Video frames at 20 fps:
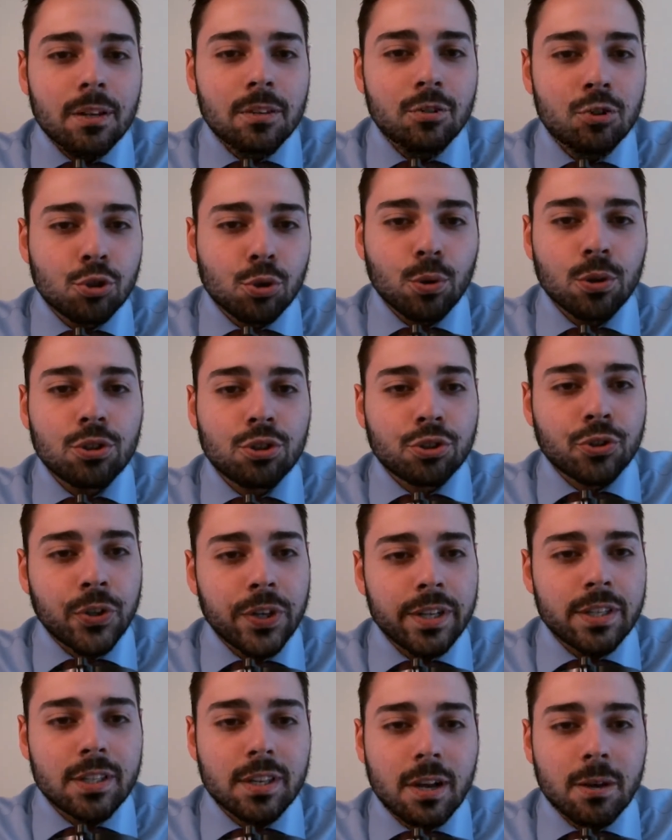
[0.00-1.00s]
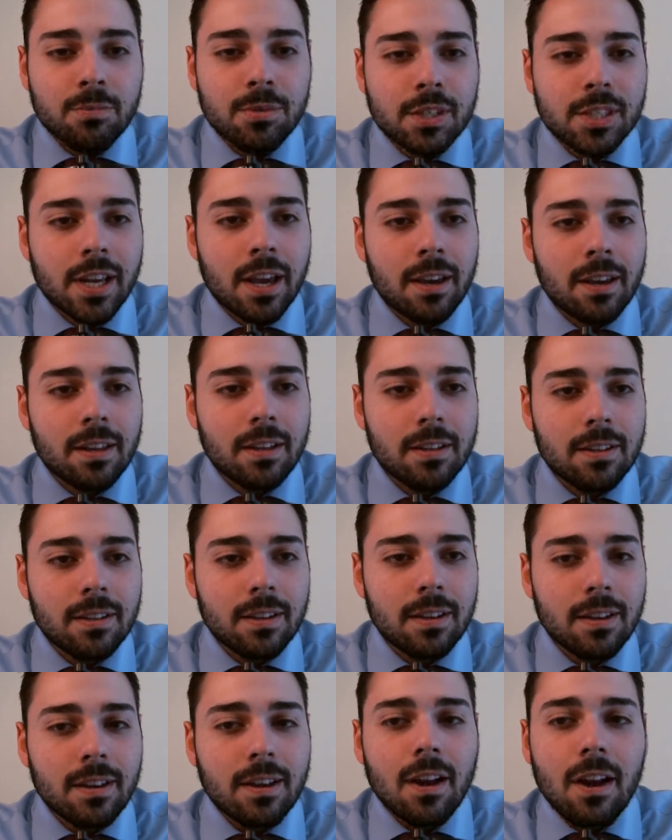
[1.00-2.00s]
George Shrinks comes second.
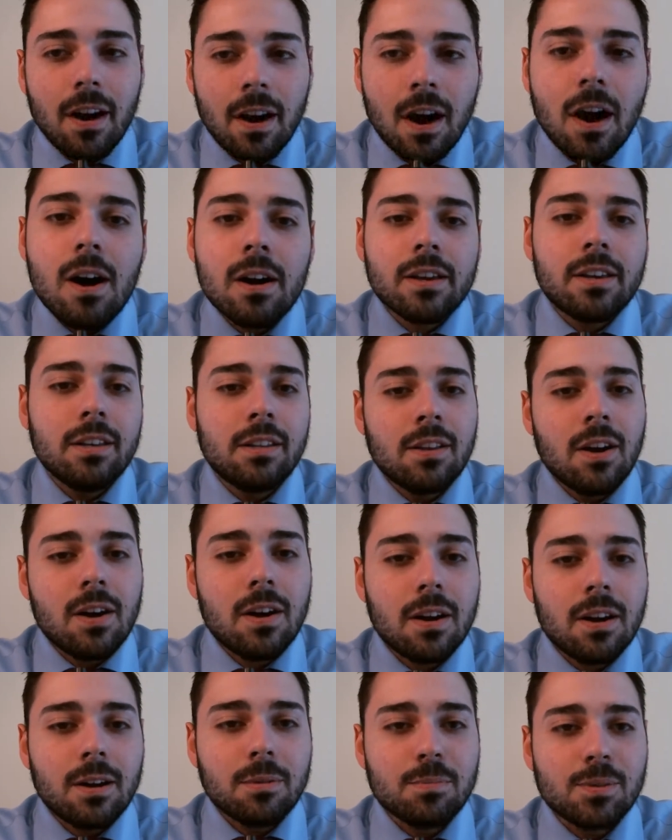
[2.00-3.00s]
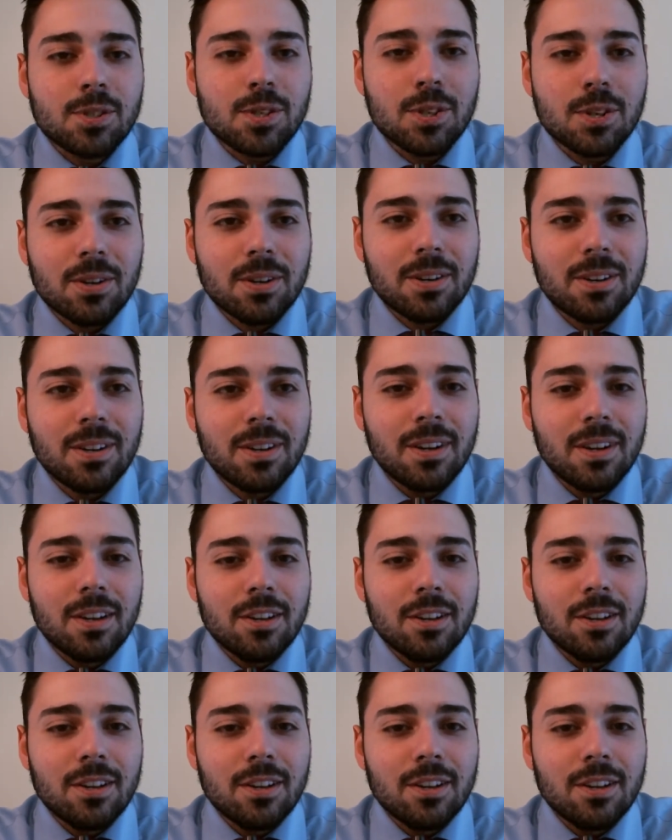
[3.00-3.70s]
Hockey Talk comes third.